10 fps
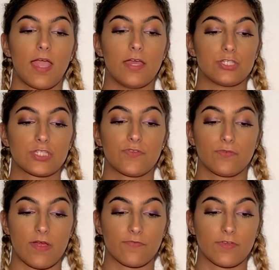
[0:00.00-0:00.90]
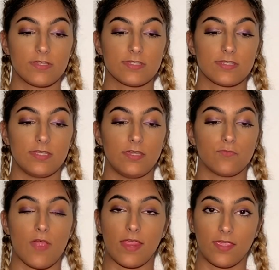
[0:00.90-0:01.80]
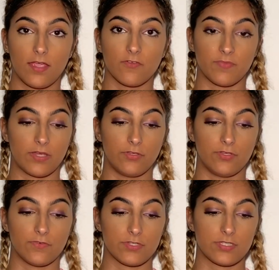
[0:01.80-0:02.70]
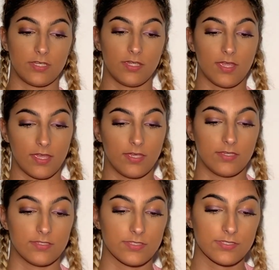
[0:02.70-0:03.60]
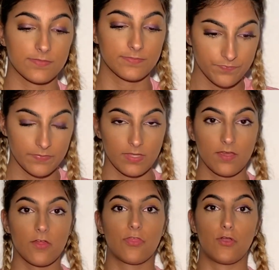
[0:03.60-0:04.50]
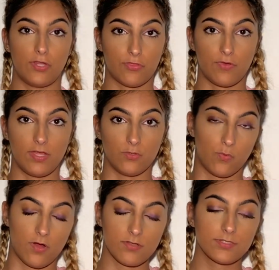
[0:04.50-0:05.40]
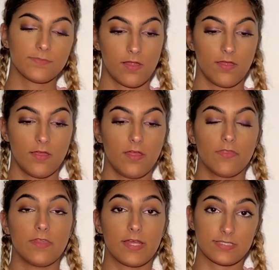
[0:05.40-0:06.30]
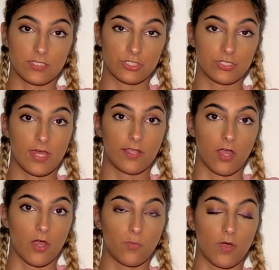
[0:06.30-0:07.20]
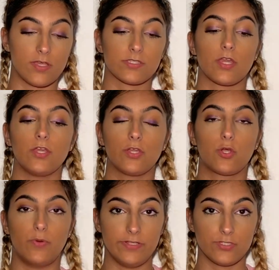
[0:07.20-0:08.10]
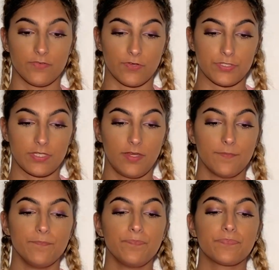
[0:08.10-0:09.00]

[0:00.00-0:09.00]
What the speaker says: And just for reference, the ranking of McGill University is 33 in the world. The next decision I got was Queen's University,